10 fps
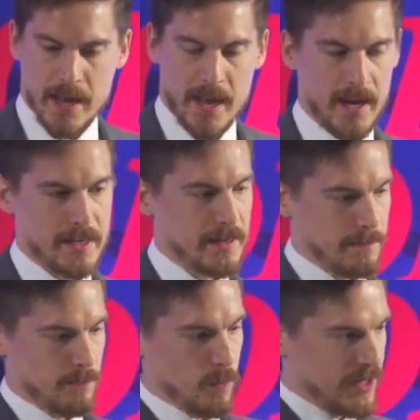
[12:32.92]

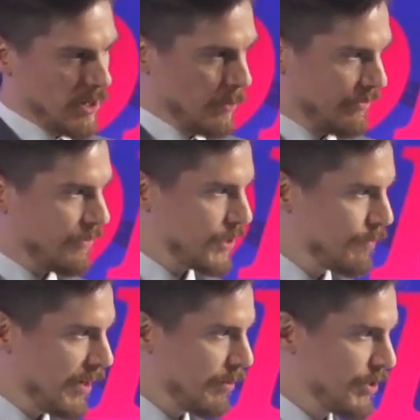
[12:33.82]
And when Darwin
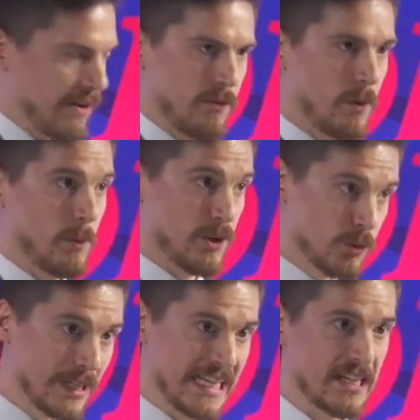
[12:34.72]
first published, everyone
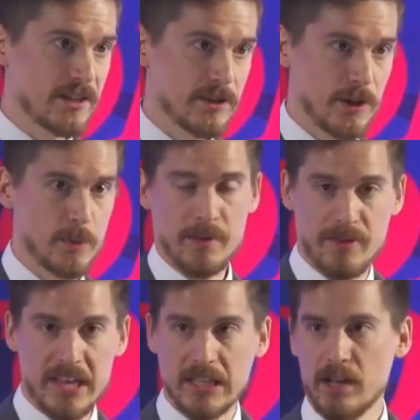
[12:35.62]
was really concerned with the
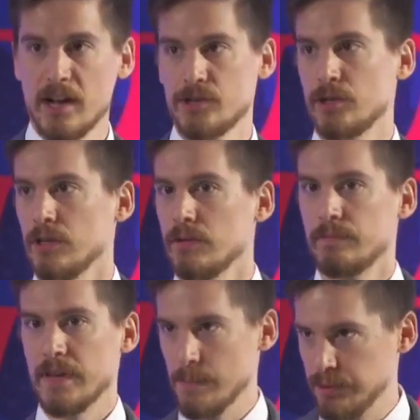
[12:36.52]

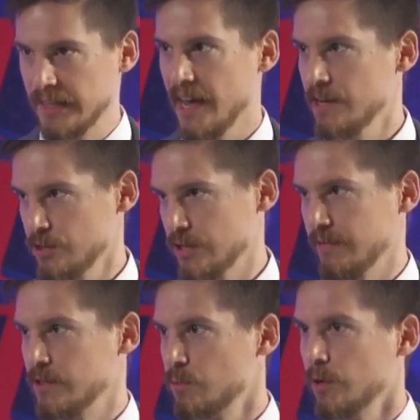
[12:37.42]
theological implications
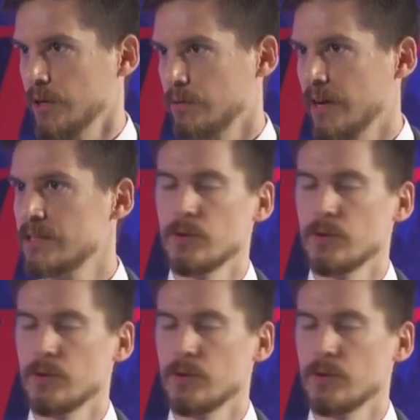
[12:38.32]
of his work, right?